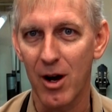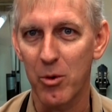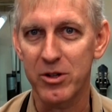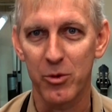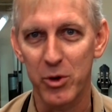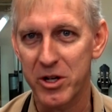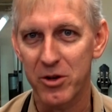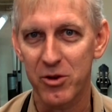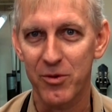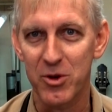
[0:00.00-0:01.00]
I went to
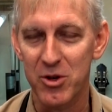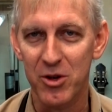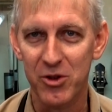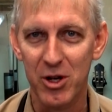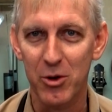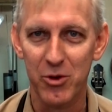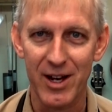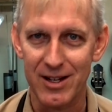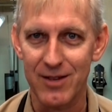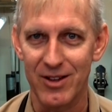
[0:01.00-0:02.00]
readers a few years ago so
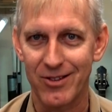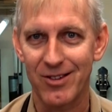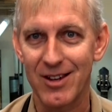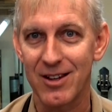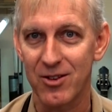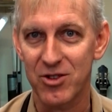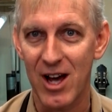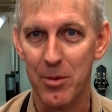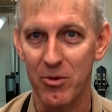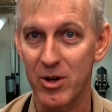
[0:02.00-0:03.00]
I can even see in the
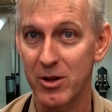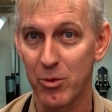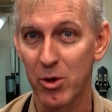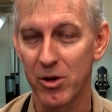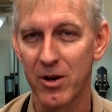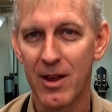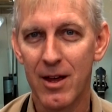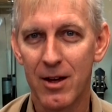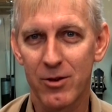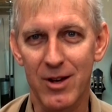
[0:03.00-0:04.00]
shop and read the ruler.
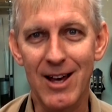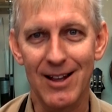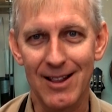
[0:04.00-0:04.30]
So yeah,